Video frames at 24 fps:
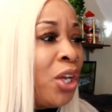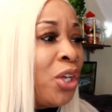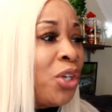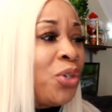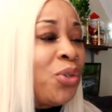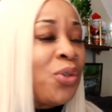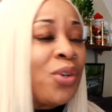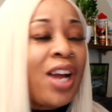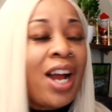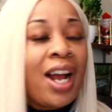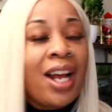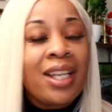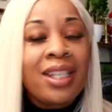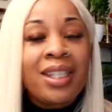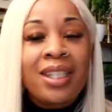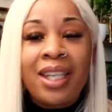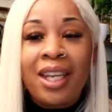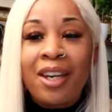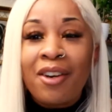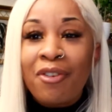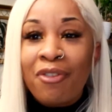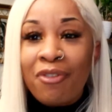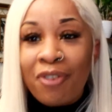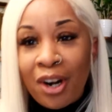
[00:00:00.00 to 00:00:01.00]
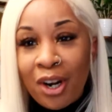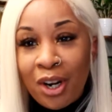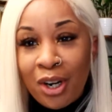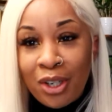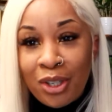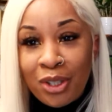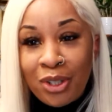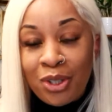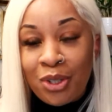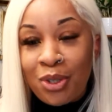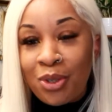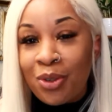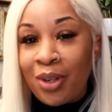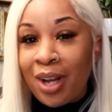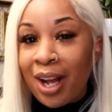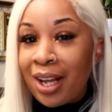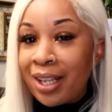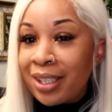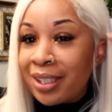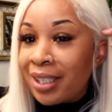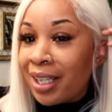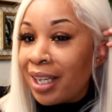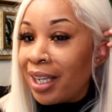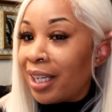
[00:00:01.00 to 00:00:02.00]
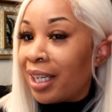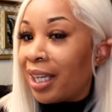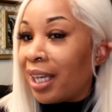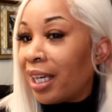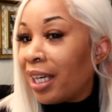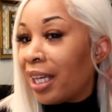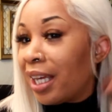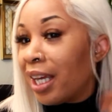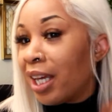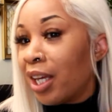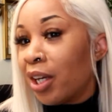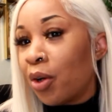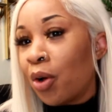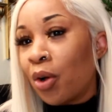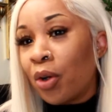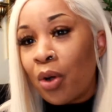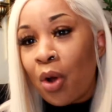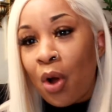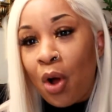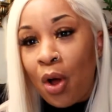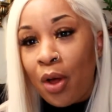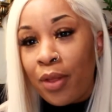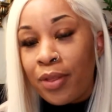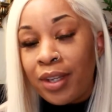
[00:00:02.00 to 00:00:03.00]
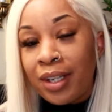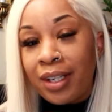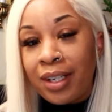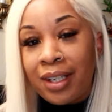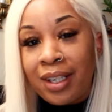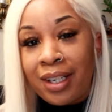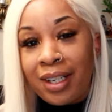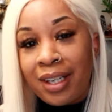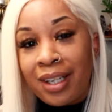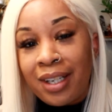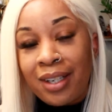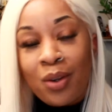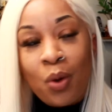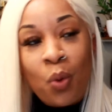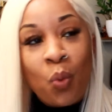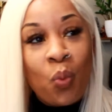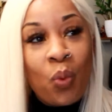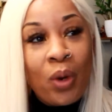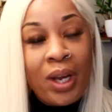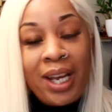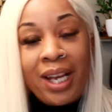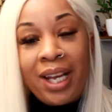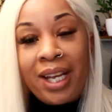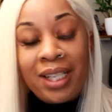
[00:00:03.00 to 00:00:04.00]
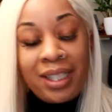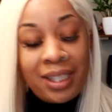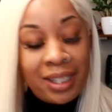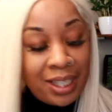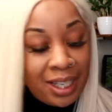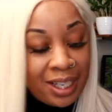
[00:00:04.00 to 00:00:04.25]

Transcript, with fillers: you guys get it first, so you guys can get in on all the good wigs,